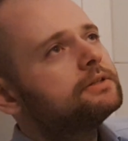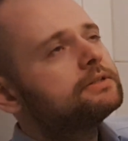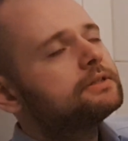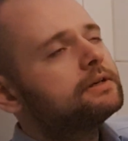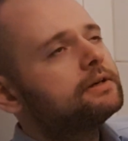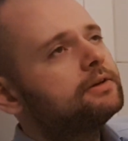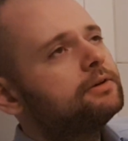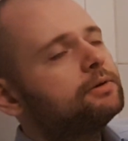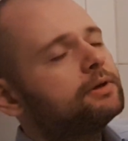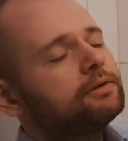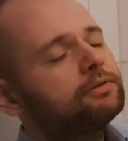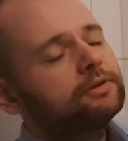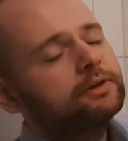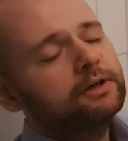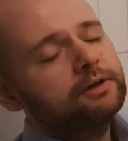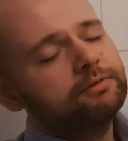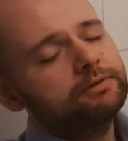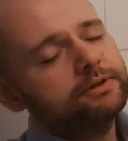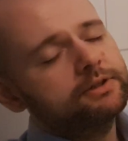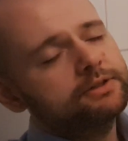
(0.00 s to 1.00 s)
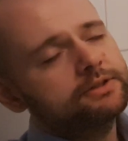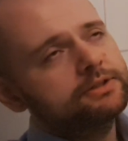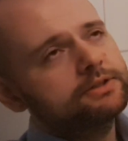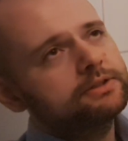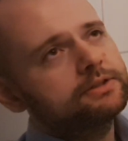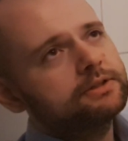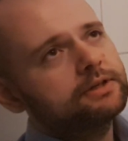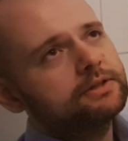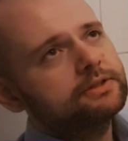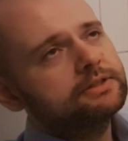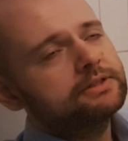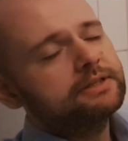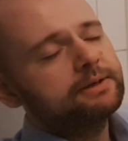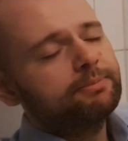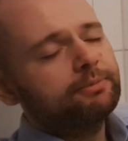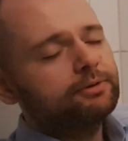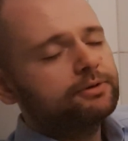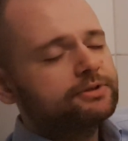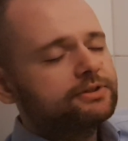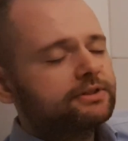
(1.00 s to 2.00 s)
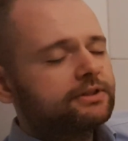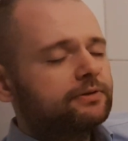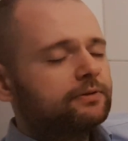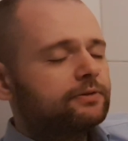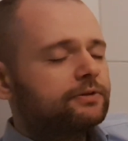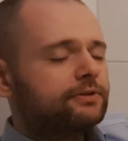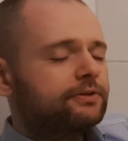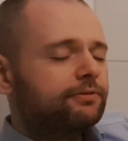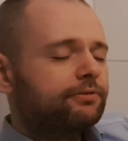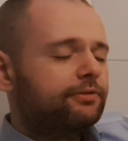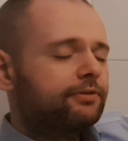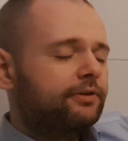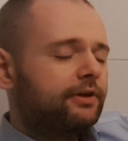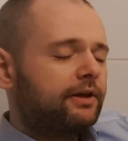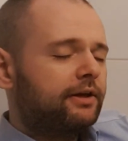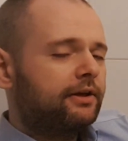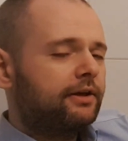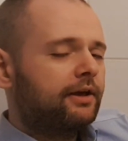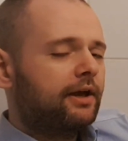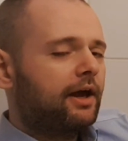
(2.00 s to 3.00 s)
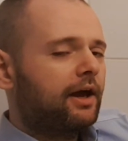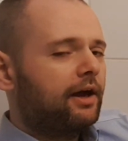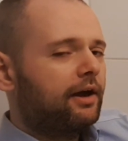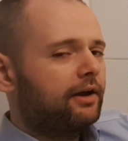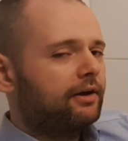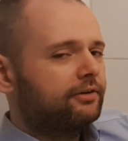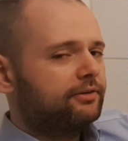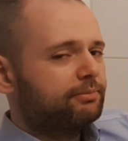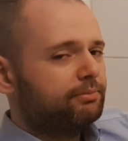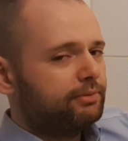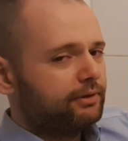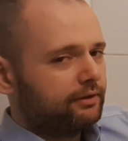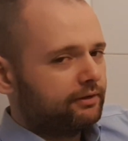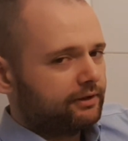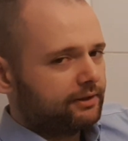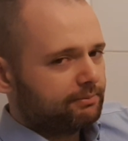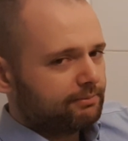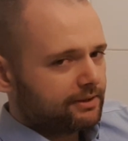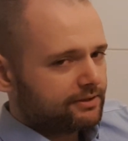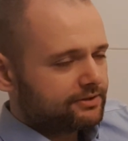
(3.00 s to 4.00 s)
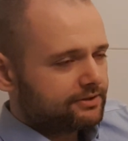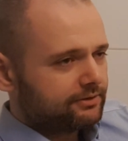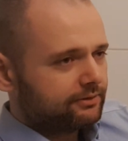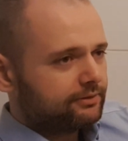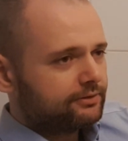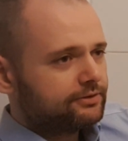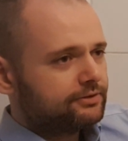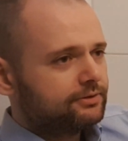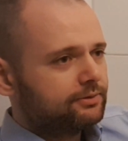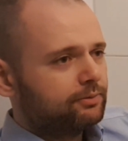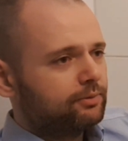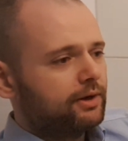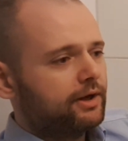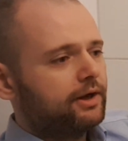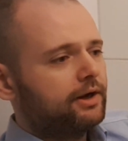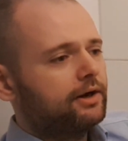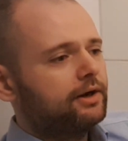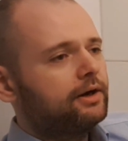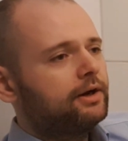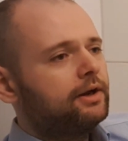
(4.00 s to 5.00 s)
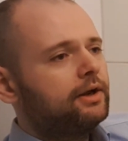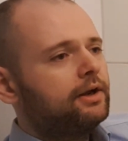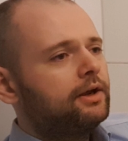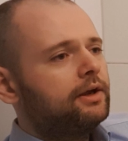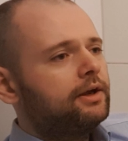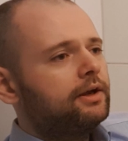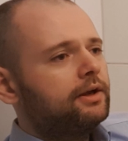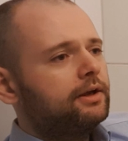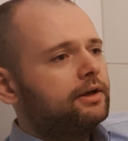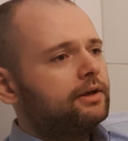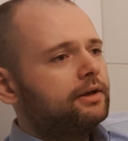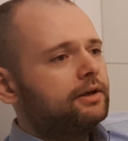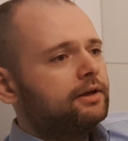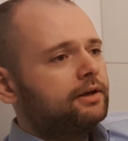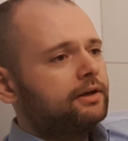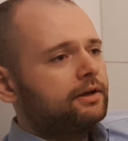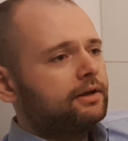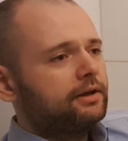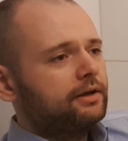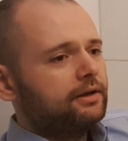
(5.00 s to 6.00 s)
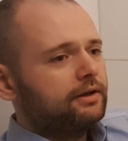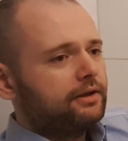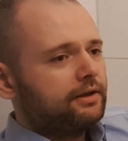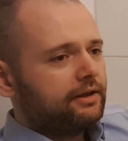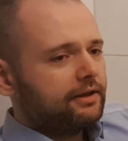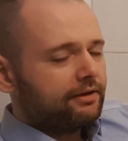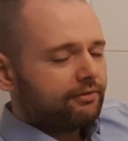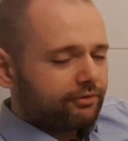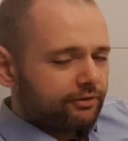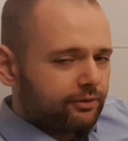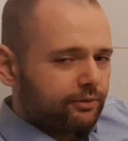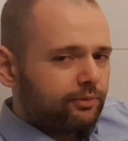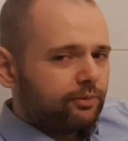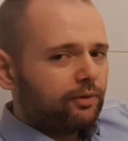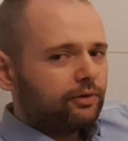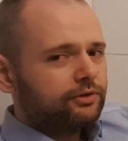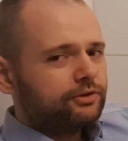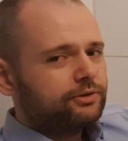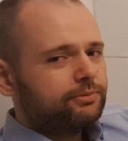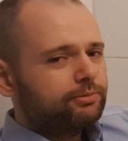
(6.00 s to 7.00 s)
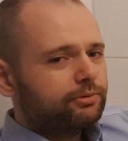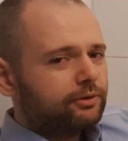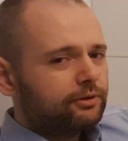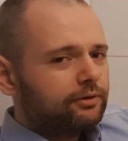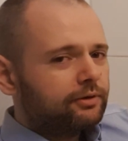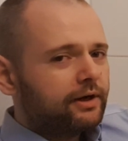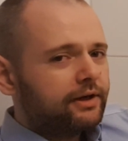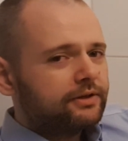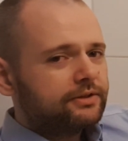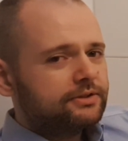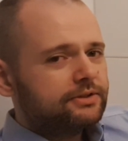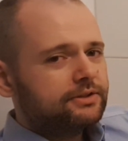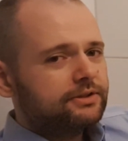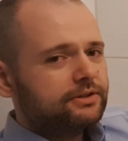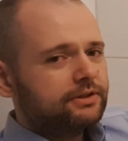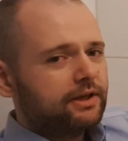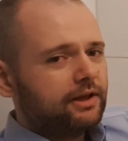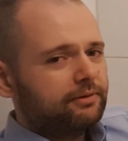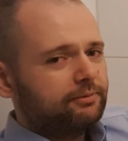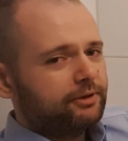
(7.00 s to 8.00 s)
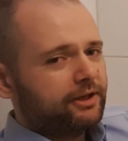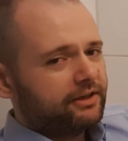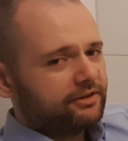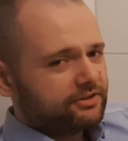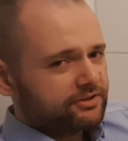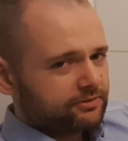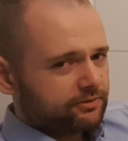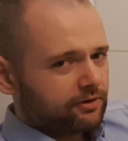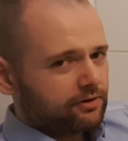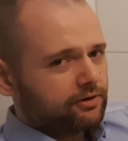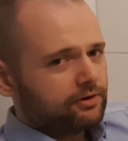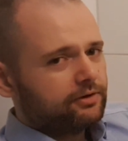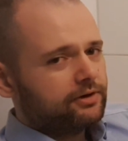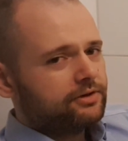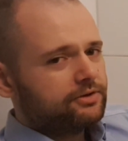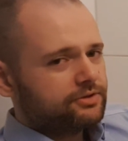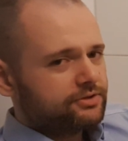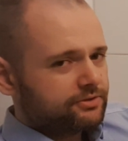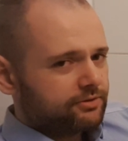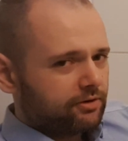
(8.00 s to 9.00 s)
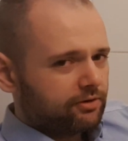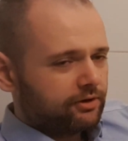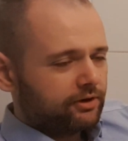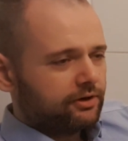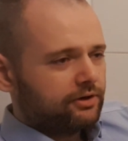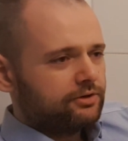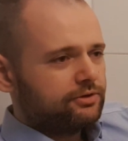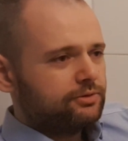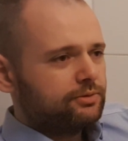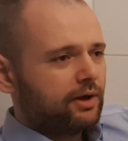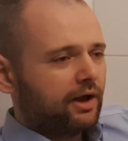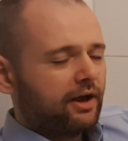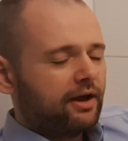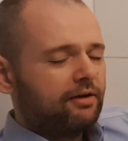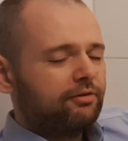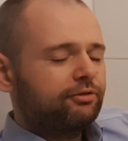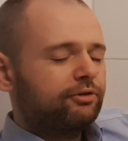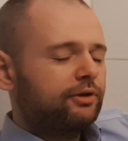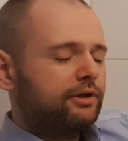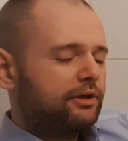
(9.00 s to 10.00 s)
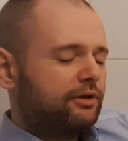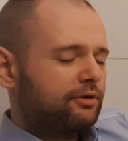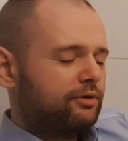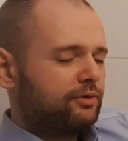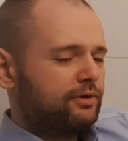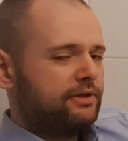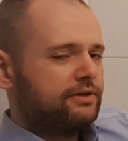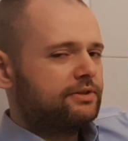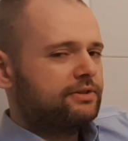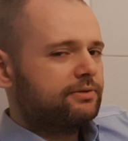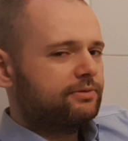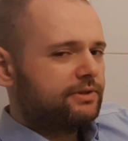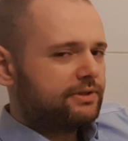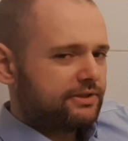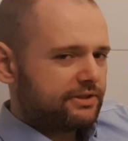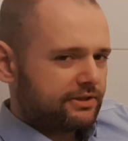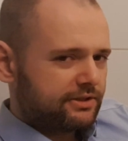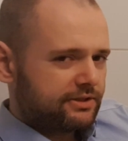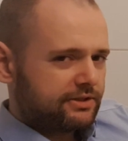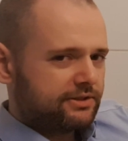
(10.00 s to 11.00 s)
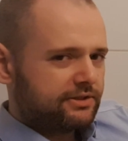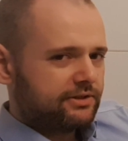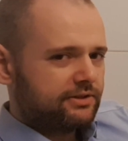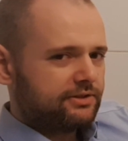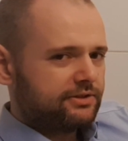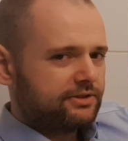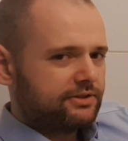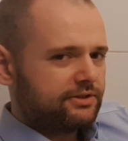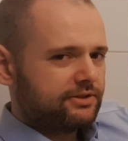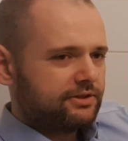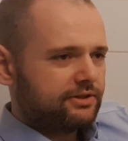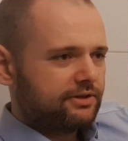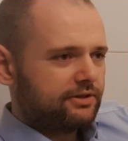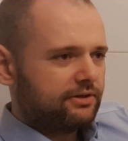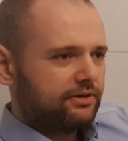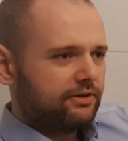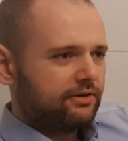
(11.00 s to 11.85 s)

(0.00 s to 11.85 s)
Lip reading: You can think of it as a similar sort of thing as building muscles, where if you want to progress and get stronger and stronger, you have to increase the resistance